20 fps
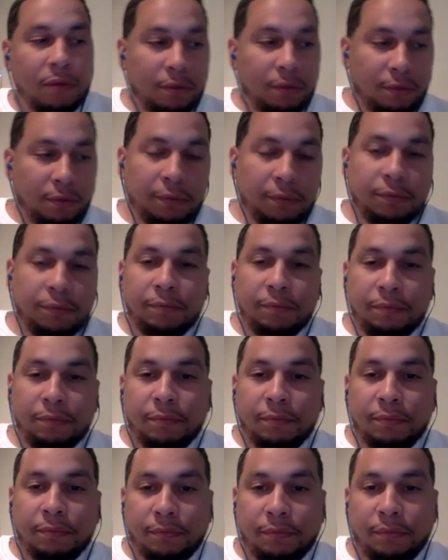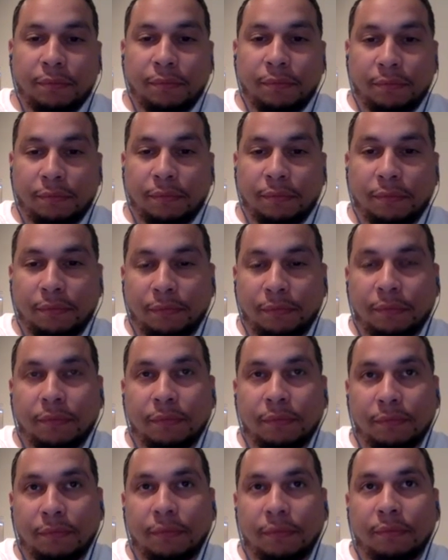
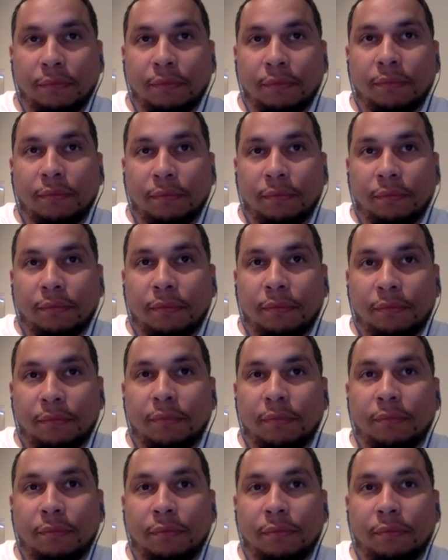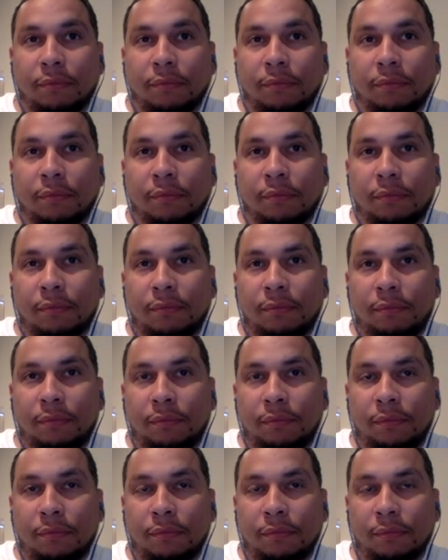
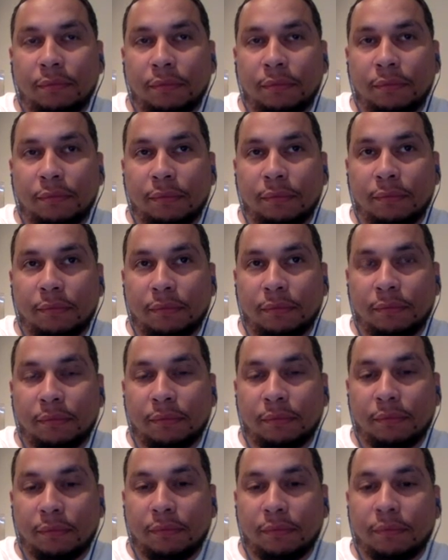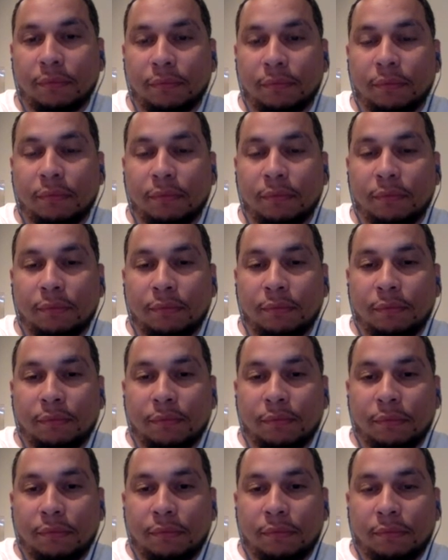
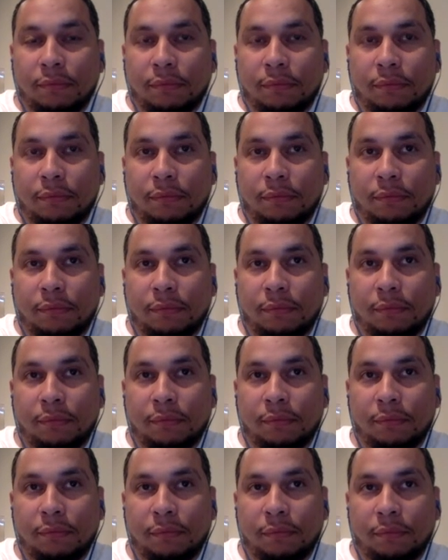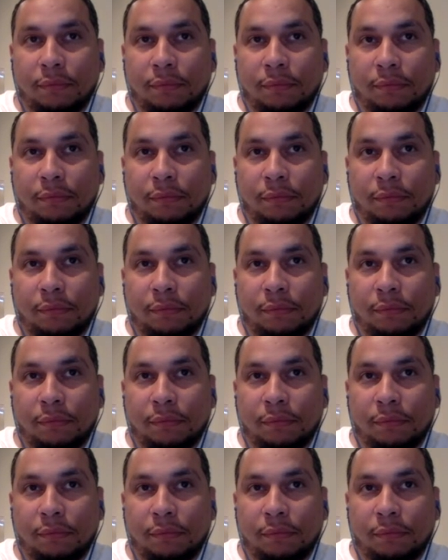(silent)